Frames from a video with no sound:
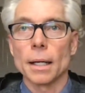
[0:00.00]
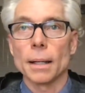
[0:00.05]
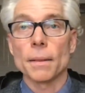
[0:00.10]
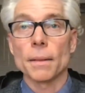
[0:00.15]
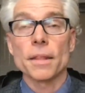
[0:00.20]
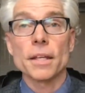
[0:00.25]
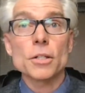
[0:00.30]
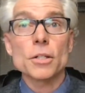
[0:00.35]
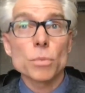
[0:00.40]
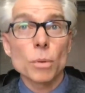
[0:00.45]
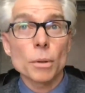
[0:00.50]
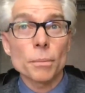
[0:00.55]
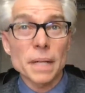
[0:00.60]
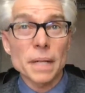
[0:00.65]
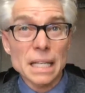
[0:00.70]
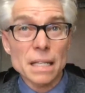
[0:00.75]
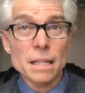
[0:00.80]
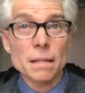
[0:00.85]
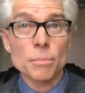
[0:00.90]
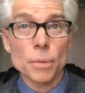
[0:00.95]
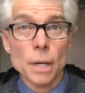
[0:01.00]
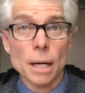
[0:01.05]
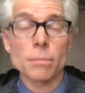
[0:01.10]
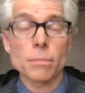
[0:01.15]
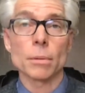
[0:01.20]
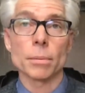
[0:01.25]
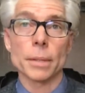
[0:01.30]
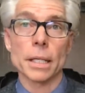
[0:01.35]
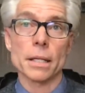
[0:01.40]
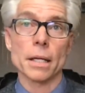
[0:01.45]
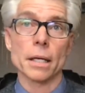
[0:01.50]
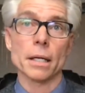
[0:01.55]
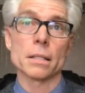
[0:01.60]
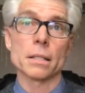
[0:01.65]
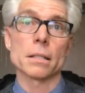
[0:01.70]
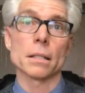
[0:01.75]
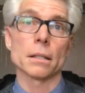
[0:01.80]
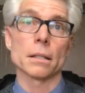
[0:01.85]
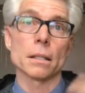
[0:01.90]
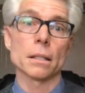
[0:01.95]
This will mean probably that
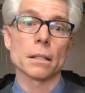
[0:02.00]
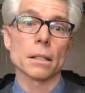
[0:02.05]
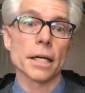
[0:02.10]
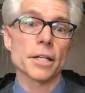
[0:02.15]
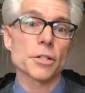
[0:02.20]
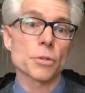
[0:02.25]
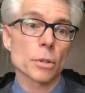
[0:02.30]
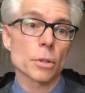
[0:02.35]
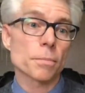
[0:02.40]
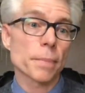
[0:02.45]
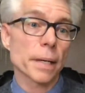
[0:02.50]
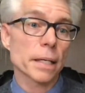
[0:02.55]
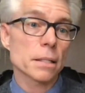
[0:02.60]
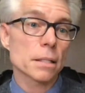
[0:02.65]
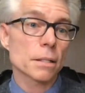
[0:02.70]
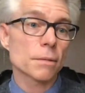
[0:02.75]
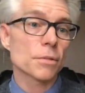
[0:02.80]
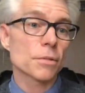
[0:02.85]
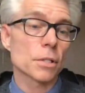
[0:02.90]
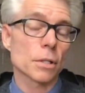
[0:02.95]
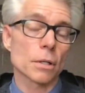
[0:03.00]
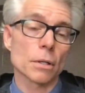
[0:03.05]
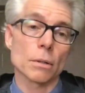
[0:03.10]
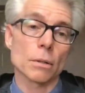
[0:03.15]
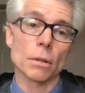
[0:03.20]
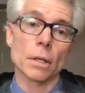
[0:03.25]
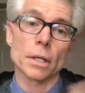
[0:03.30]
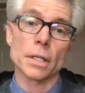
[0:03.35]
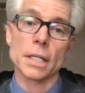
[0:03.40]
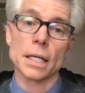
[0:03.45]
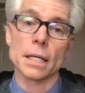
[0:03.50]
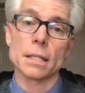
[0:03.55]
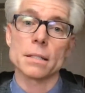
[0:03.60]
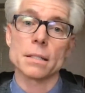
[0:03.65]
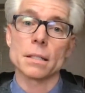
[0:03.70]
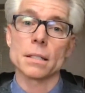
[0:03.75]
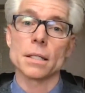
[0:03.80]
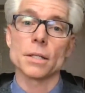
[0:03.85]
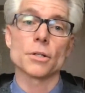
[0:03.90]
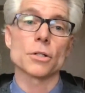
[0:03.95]
it's a little less responsive. So our kids
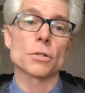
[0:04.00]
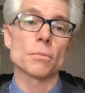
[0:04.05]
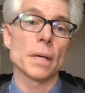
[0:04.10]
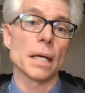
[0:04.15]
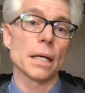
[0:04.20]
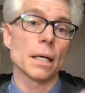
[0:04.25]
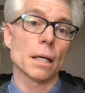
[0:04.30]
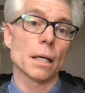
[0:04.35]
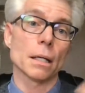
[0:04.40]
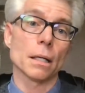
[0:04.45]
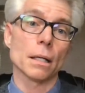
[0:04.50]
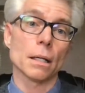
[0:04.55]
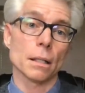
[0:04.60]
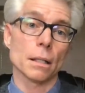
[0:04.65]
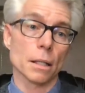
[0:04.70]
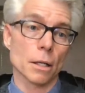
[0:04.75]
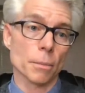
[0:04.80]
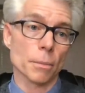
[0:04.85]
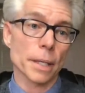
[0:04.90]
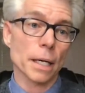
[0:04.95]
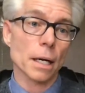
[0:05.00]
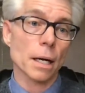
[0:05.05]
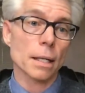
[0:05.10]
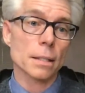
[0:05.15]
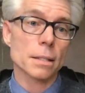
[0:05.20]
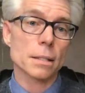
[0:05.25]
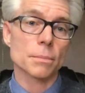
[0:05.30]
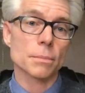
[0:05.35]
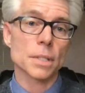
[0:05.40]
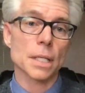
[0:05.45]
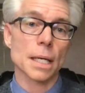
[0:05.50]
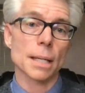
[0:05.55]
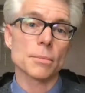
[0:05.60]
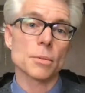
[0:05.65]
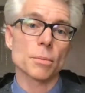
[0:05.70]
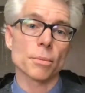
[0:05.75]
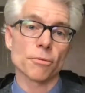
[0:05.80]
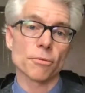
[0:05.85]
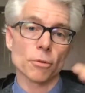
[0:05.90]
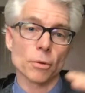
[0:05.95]
and teachers may get a little bit hot
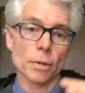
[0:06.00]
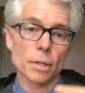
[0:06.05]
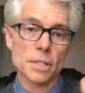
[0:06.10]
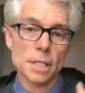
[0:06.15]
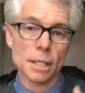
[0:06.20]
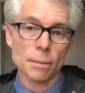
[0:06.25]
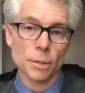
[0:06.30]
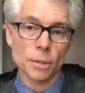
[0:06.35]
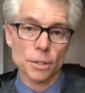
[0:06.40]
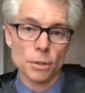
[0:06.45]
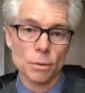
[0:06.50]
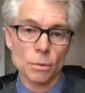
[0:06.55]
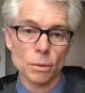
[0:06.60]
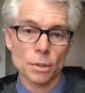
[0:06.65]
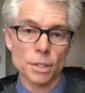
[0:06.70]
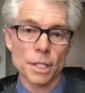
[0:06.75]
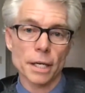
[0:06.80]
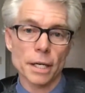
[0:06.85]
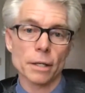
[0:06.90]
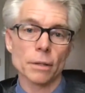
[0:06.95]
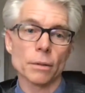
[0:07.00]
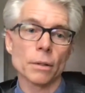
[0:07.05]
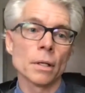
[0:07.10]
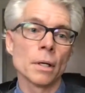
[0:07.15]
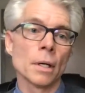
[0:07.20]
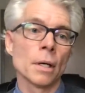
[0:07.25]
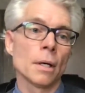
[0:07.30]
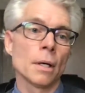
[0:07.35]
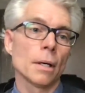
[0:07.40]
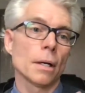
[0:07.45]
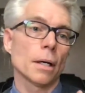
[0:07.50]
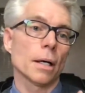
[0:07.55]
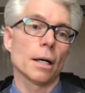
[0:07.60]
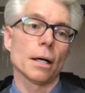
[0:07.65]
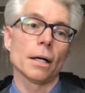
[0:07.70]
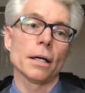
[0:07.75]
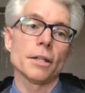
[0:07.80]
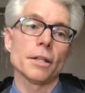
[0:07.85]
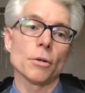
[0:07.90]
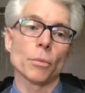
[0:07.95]
sometimes before it's able to cool down.
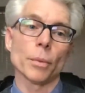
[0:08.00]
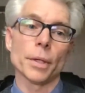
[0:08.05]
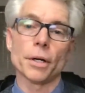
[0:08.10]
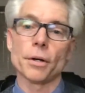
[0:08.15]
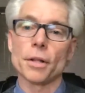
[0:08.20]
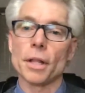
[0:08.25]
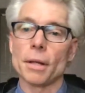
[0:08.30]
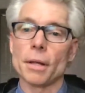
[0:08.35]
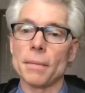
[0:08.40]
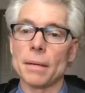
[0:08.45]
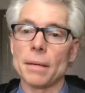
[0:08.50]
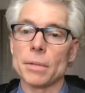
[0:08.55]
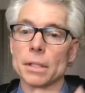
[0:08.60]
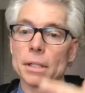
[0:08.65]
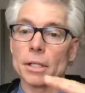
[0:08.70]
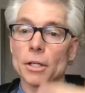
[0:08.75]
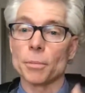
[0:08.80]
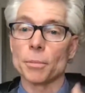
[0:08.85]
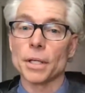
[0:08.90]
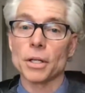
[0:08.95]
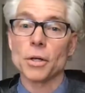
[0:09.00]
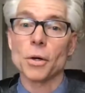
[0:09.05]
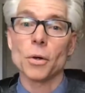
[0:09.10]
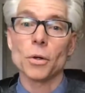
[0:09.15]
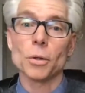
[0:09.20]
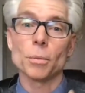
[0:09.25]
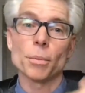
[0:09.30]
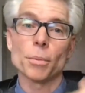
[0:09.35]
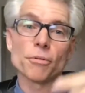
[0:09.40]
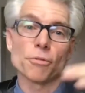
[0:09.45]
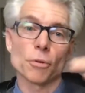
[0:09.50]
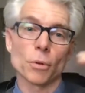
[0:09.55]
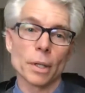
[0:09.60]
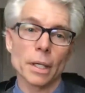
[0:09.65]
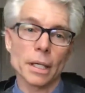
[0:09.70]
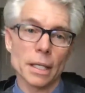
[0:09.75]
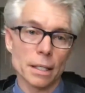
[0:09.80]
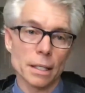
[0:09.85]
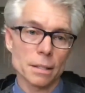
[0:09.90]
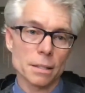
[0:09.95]
In the winter, they may be a little bit cold before
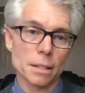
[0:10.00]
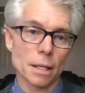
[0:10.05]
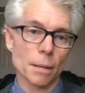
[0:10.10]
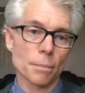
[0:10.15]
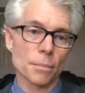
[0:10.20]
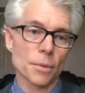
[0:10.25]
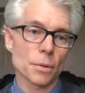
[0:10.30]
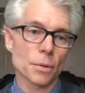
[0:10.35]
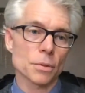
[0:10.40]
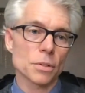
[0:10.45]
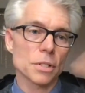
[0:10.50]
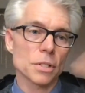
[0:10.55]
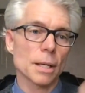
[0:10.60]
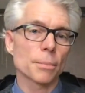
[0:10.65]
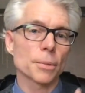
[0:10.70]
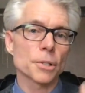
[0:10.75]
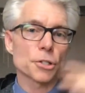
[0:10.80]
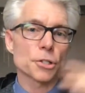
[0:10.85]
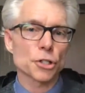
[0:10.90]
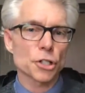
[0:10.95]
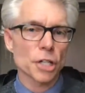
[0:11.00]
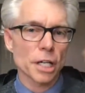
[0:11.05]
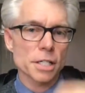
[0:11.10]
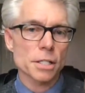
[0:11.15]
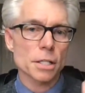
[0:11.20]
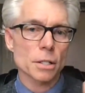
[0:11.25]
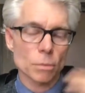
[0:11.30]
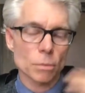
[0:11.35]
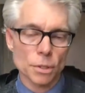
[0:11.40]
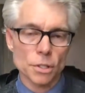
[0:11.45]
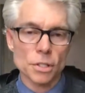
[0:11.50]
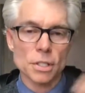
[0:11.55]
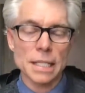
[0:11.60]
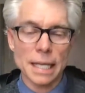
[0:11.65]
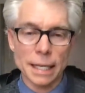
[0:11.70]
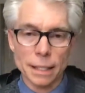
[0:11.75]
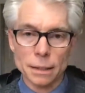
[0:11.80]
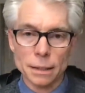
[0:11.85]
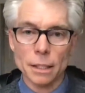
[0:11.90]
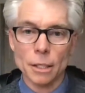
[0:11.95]
it heats up. Those temperature changes will just
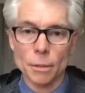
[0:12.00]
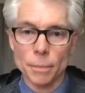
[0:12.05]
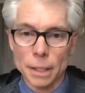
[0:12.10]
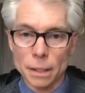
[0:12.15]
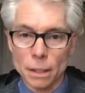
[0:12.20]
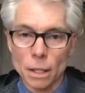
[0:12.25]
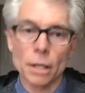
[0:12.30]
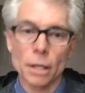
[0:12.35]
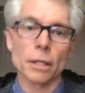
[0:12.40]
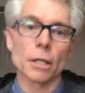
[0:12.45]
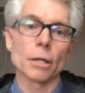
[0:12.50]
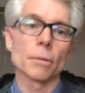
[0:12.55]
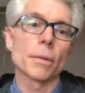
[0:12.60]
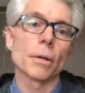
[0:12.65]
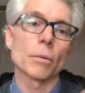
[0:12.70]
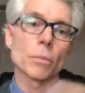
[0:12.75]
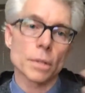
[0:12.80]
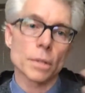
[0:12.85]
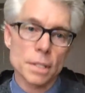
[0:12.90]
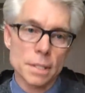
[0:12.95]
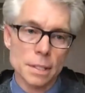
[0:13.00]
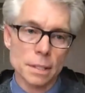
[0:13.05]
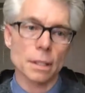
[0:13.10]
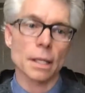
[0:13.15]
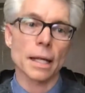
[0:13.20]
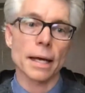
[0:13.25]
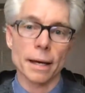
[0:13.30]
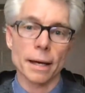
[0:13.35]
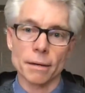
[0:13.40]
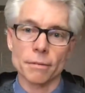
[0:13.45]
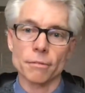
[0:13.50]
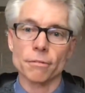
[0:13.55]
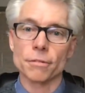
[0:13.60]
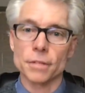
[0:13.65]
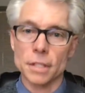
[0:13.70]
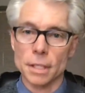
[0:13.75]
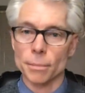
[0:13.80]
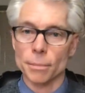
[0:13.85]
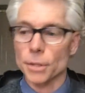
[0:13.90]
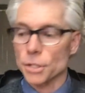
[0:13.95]
take a little bit longer, but we'll still have
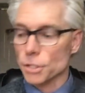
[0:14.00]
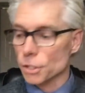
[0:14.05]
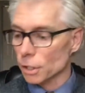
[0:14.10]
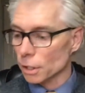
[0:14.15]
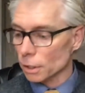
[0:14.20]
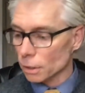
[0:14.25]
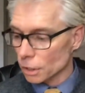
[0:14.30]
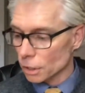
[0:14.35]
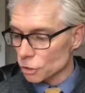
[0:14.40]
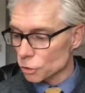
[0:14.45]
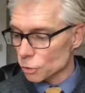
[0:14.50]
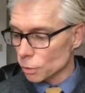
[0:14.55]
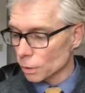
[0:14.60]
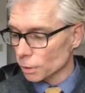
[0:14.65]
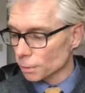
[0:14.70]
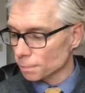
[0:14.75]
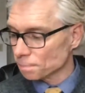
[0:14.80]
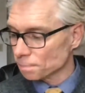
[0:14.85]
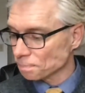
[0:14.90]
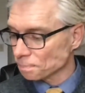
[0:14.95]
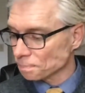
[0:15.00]
temperature control.